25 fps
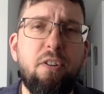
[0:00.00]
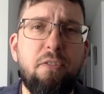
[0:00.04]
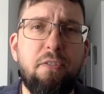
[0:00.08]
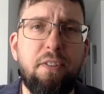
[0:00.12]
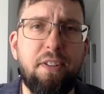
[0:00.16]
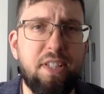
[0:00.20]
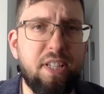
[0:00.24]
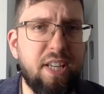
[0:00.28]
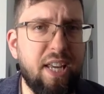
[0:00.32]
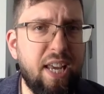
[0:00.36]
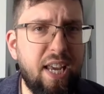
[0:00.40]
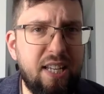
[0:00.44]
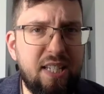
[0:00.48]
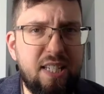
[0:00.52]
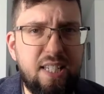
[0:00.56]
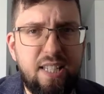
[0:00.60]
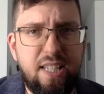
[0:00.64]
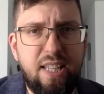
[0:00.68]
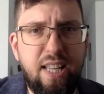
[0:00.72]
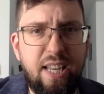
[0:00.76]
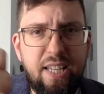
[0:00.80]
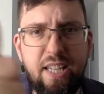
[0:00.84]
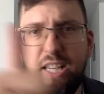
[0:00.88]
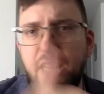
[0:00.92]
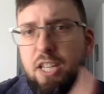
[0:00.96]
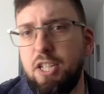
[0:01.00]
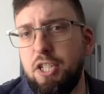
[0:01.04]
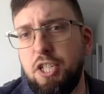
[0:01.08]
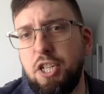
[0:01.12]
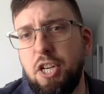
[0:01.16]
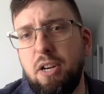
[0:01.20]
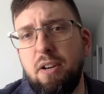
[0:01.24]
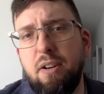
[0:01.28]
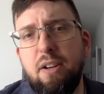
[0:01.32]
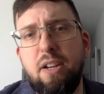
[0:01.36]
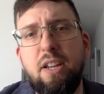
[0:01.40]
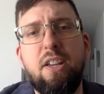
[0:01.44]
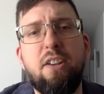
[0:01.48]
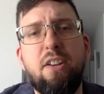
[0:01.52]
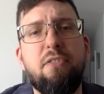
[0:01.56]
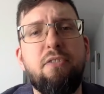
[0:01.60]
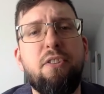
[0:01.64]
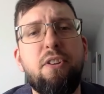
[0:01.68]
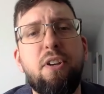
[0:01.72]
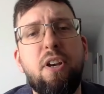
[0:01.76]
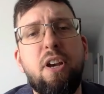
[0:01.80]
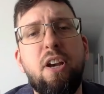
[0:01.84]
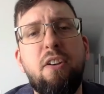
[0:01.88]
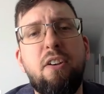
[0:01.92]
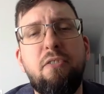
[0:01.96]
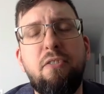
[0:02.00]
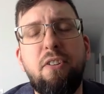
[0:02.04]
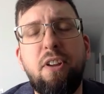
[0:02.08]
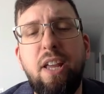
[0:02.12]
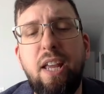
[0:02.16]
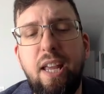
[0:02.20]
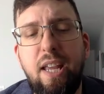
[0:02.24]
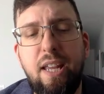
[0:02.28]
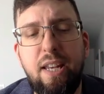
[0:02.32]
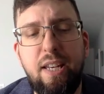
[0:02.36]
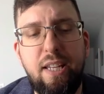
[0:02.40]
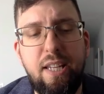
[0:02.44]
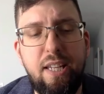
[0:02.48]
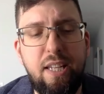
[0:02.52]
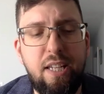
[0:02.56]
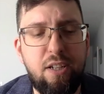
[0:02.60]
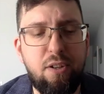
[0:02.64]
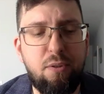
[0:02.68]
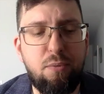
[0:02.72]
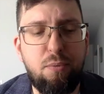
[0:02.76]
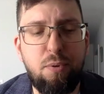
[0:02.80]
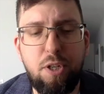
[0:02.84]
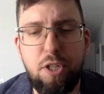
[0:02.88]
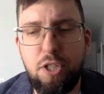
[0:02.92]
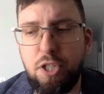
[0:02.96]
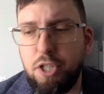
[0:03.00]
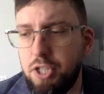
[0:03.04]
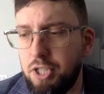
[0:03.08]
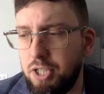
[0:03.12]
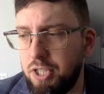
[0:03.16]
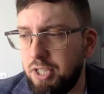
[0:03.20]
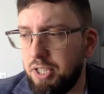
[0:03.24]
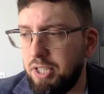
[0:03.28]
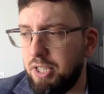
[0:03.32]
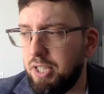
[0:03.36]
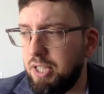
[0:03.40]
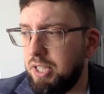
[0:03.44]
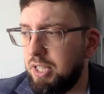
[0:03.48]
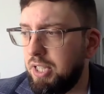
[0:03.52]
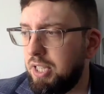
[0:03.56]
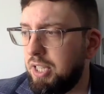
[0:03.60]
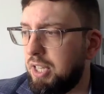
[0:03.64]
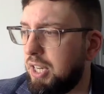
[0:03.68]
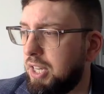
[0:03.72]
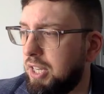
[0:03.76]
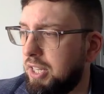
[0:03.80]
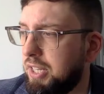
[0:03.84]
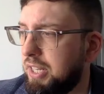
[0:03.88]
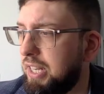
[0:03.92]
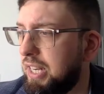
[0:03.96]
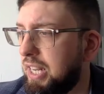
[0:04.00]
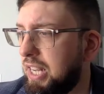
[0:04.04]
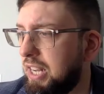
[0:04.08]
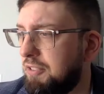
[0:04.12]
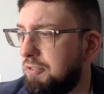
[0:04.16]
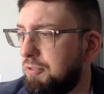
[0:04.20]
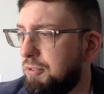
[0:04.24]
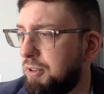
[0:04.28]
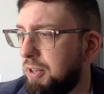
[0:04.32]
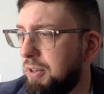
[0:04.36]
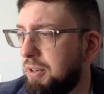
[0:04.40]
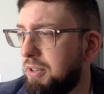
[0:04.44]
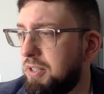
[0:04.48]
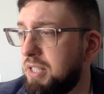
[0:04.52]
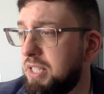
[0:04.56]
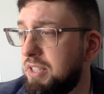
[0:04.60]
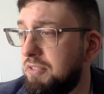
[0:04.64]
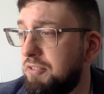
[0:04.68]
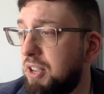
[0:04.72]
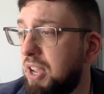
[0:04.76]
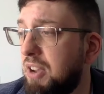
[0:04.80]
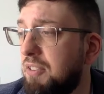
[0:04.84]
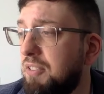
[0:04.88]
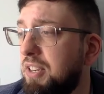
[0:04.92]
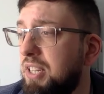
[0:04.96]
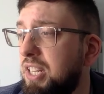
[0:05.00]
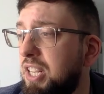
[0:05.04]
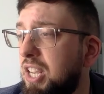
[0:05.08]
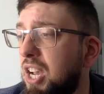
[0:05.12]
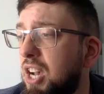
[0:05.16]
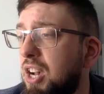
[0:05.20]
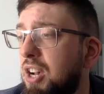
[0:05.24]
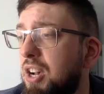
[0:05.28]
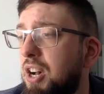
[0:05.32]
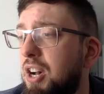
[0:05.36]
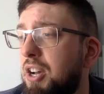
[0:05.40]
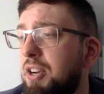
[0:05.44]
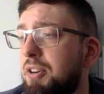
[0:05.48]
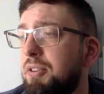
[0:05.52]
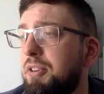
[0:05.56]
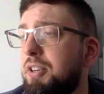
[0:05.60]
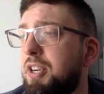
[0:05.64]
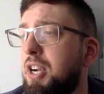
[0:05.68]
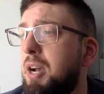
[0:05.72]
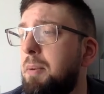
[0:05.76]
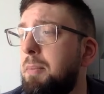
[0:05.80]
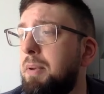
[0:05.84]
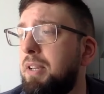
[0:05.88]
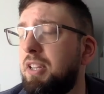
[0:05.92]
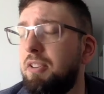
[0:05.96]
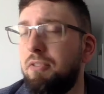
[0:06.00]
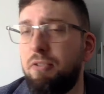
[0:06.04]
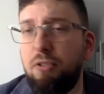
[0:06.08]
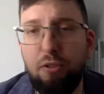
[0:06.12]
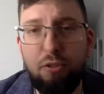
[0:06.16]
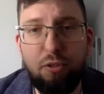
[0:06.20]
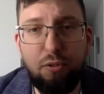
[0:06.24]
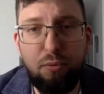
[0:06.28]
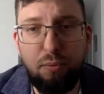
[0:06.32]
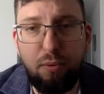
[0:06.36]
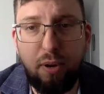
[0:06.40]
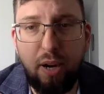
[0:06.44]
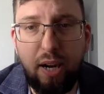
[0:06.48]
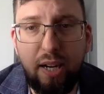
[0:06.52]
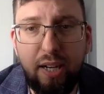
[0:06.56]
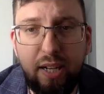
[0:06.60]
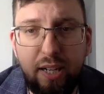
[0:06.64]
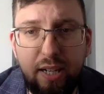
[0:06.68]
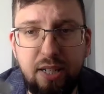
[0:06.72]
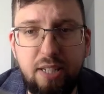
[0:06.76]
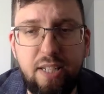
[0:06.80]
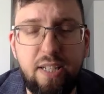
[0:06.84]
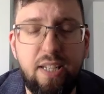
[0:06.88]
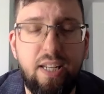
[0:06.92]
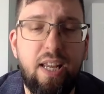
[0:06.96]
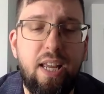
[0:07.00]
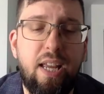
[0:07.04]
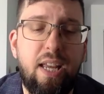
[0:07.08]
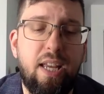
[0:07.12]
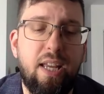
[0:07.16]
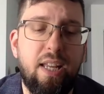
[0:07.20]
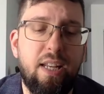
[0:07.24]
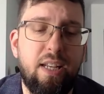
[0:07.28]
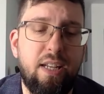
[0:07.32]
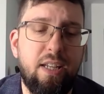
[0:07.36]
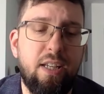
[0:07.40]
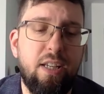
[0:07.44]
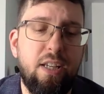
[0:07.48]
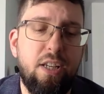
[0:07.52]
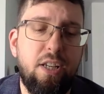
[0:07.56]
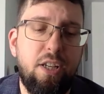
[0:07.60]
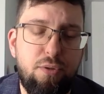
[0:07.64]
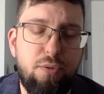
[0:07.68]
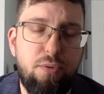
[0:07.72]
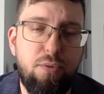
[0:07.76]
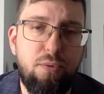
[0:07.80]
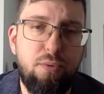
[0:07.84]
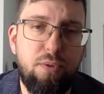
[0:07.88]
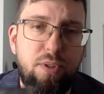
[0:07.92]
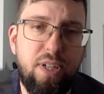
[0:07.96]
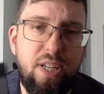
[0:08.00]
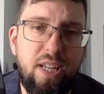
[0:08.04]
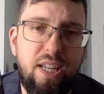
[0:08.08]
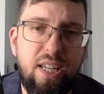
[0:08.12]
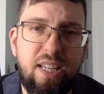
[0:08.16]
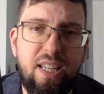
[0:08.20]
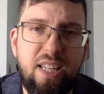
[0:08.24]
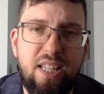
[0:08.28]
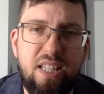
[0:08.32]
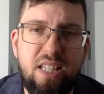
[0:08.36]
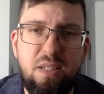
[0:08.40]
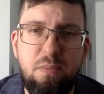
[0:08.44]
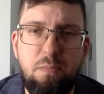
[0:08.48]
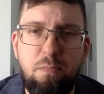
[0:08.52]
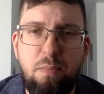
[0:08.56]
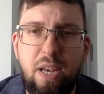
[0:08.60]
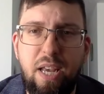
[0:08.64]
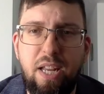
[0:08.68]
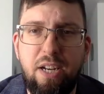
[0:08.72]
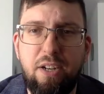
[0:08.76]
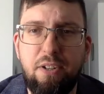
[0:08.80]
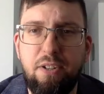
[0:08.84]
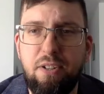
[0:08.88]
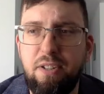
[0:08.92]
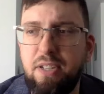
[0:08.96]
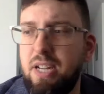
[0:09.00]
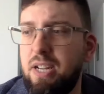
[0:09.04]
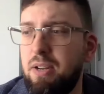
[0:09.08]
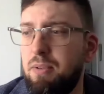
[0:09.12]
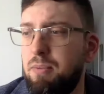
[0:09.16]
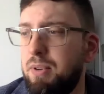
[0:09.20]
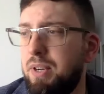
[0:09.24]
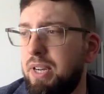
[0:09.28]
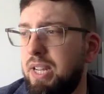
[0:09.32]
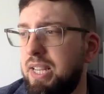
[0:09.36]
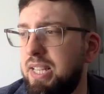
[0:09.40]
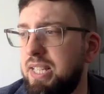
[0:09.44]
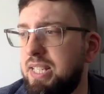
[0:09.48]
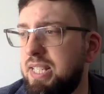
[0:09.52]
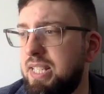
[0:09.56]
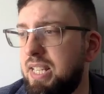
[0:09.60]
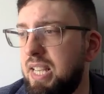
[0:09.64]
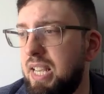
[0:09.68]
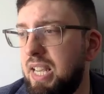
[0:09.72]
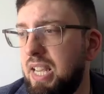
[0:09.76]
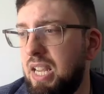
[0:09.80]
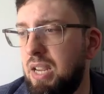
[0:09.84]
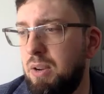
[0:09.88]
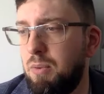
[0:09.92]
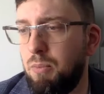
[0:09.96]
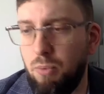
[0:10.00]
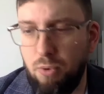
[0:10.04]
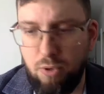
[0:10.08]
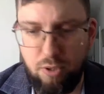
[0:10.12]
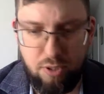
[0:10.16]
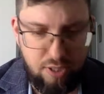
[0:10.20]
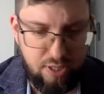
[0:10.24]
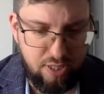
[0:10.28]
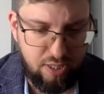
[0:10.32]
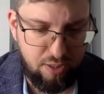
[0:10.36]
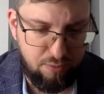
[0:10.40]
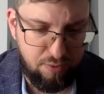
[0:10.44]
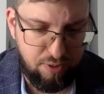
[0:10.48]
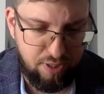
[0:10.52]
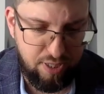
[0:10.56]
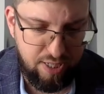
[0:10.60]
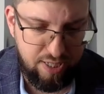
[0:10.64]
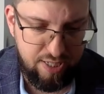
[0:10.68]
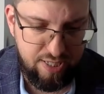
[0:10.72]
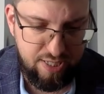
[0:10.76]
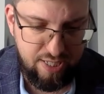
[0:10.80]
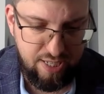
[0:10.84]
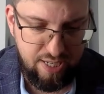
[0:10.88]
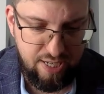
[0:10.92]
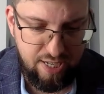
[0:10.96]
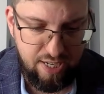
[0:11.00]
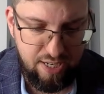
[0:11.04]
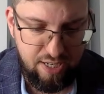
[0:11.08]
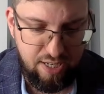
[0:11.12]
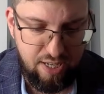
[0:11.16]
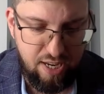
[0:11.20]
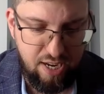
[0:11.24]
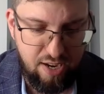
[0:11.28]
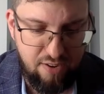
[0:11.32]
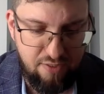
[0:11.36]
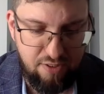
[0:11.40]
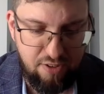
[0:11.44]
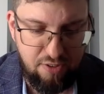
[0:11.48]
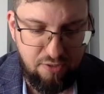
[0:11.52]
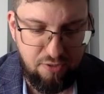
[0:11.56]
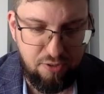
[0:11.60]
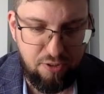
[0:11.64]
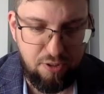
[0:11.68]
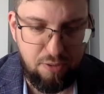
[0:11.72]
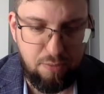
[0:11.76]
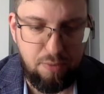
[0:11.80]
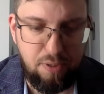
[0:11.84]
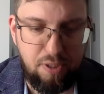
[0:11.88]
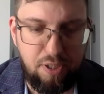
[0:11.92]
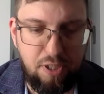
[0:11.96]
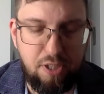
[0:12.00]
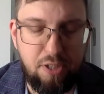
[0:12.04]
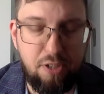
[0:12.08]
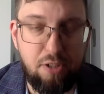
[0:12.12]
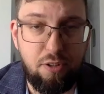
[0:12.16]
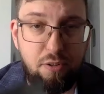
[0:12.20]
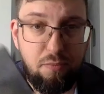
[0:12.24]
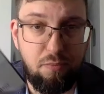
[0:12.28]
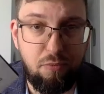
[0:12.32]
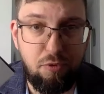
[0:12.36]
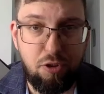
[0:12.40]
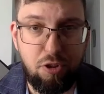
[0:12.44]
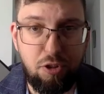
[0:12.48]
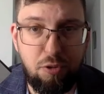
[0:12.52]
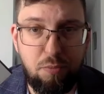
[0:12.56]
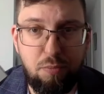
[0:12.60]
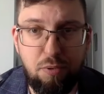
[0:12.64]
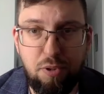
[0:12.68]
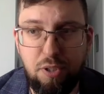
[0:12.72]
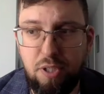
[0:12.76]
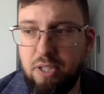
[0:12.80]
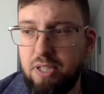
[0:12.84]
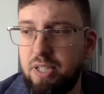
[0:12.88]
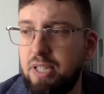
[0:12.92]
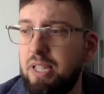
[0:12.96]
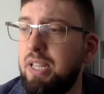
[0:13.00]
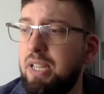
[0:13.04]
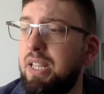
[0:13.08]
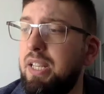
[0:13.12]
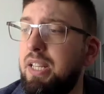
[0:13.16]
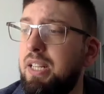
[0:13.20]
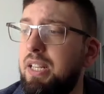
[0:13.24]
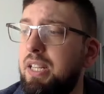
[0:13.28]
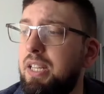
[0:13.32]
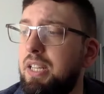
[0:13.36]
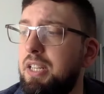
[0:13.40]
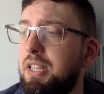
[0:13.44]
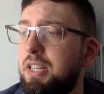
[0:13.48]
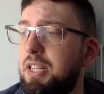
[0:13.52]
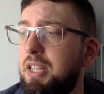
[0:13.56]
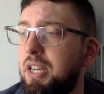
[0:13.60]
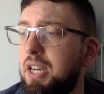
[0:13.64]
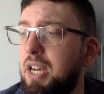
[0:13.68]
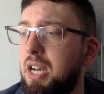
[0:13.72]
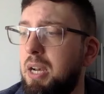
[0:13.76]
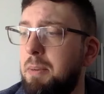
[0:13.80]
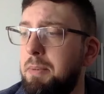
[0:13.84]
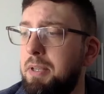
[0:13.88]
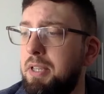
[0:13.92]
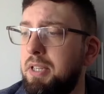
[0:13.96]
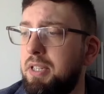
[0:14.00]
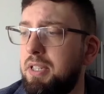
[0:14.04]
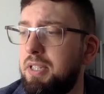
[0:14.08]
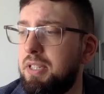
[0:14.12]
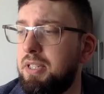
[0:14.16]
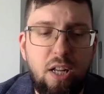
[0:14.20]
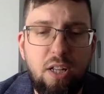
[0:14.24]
If it's the case, like and share. If you have any question on that fragrance, if you have any other comment, if you tried it and you think it's better than what I say, worse than what I say, you have a different opinion, just put it in the comment.